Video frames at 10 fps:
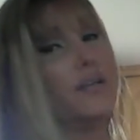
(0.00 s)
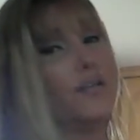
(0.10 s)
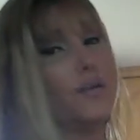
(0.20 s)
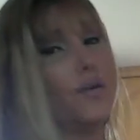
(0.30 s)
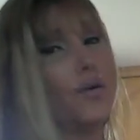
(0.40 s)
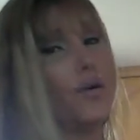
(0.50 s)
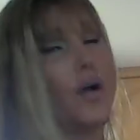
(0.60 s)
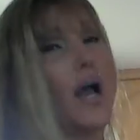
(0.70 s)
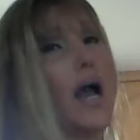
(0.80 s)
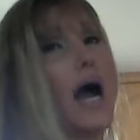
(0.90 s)
you know,
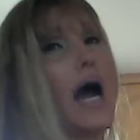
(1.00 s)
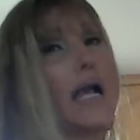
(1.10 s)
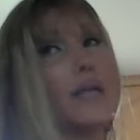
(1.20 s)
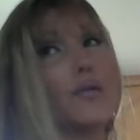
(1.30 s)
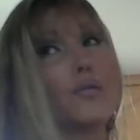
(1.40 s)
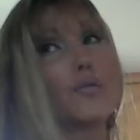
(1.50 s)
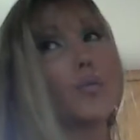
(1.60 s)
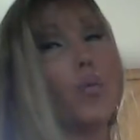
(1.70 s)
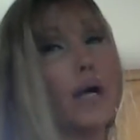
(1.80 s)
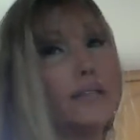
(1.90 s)
I used
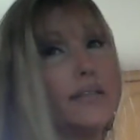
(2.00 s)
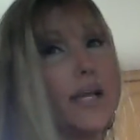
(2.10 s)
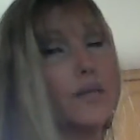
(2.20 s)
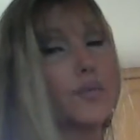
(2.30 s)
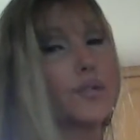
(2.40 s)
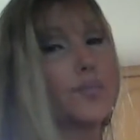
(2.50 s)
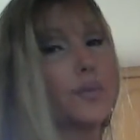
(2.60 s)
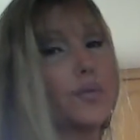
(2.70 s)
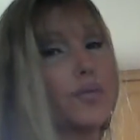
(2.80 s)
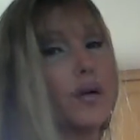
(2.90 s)
1
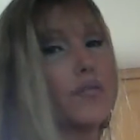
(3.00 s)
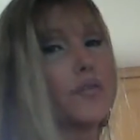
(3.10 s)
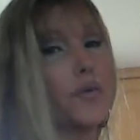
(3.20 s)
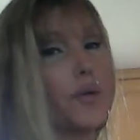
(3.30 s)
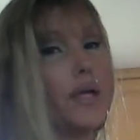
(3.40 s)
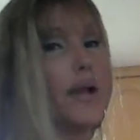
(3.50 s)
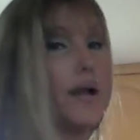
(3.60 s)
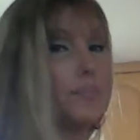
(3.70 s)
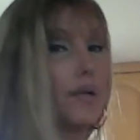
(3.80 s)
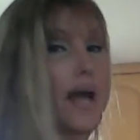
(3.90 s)
tablespoon of green
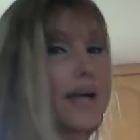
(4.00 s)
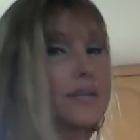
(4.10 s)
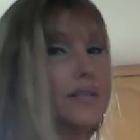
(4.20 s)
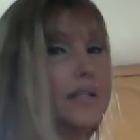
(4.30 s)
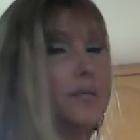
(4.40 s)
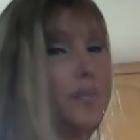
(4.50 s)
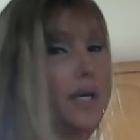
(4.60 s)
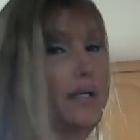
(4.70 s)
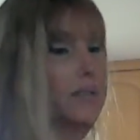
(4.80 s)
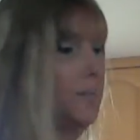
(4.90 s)
and black tea
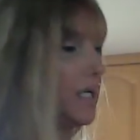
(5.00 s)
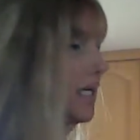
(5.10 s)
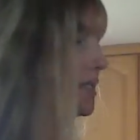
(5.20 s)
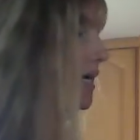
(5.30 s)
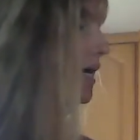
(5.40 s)
mix because I